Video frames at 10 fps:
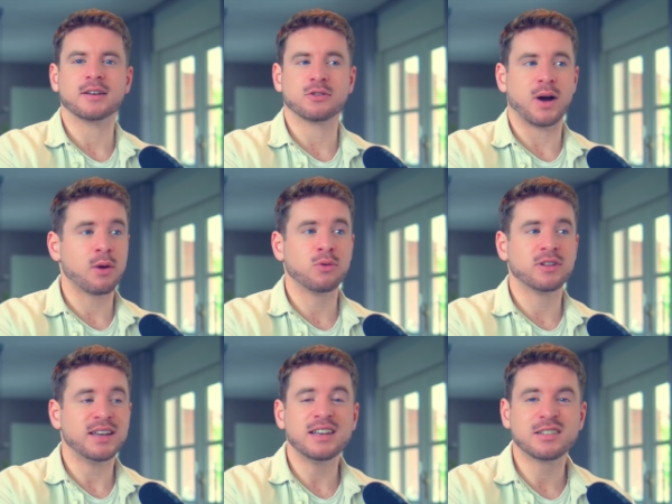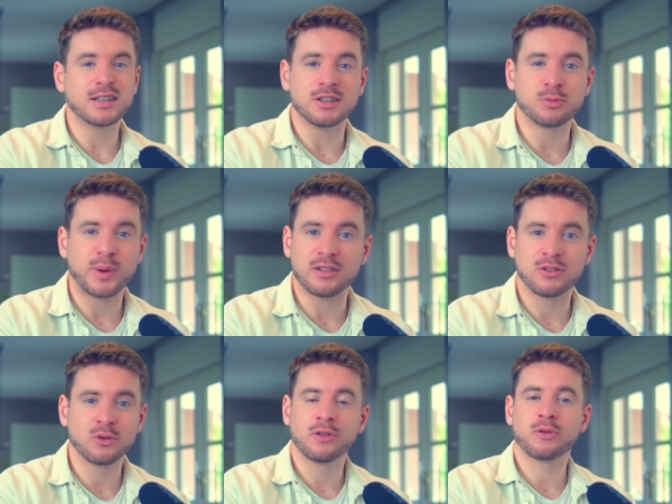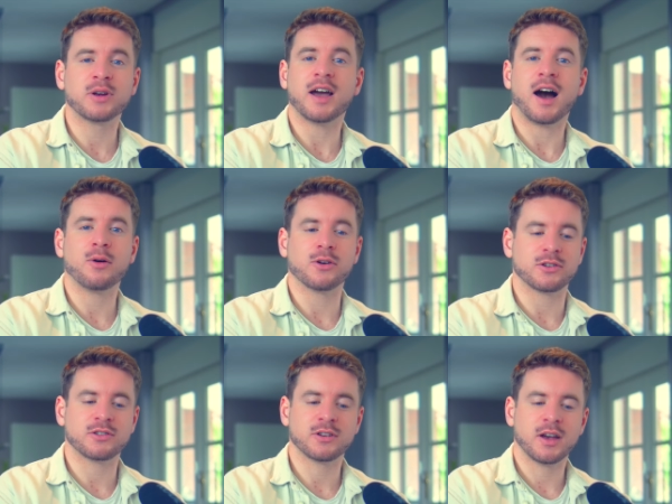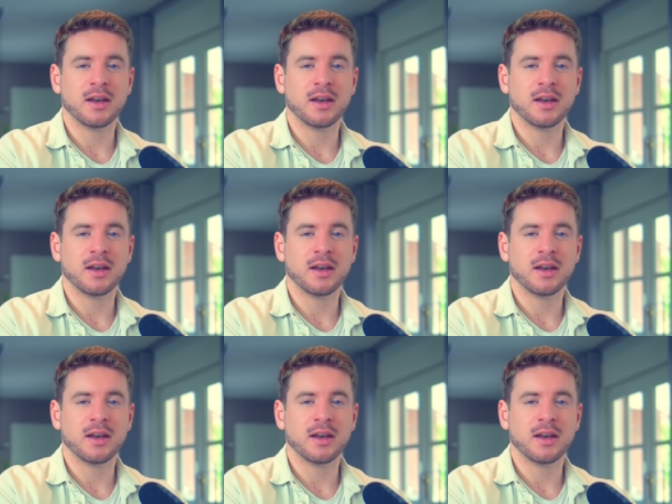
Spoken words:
So I would easily spend 2-3 hours